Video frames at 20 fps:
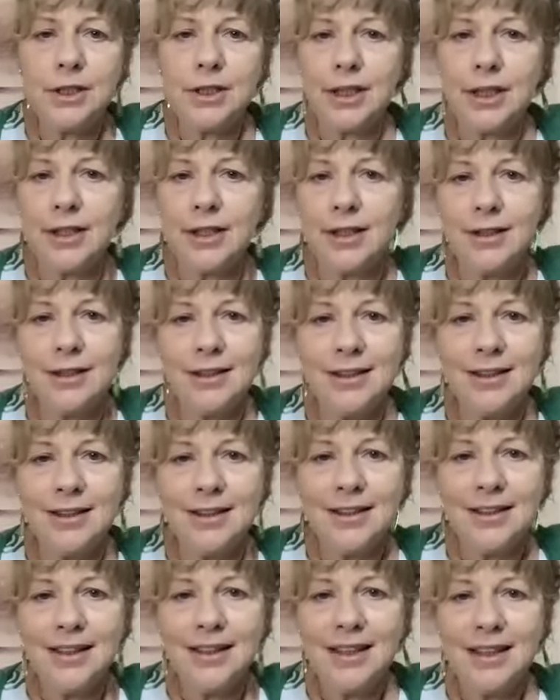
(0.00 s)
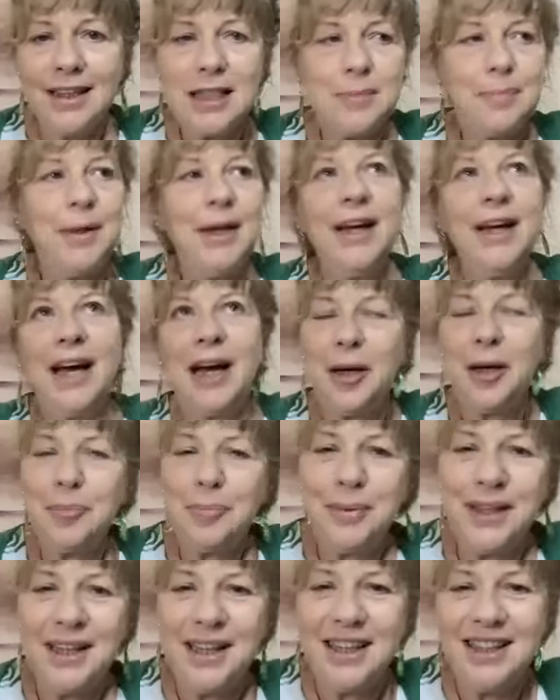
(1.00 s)
Qigong? Is be
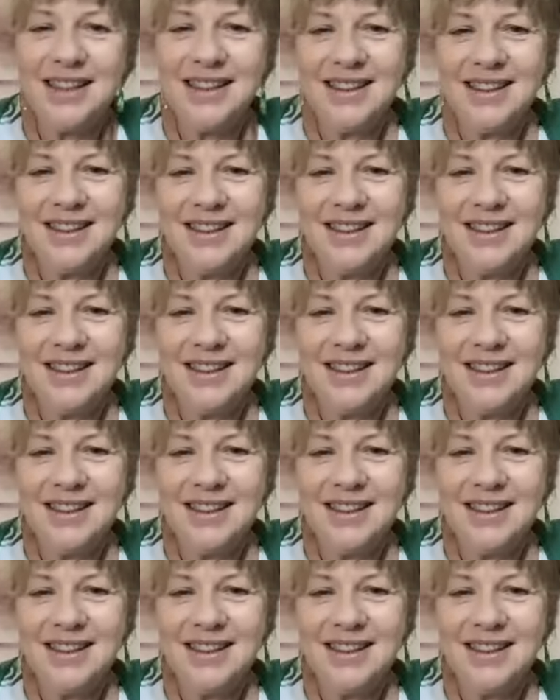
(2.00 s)
happy?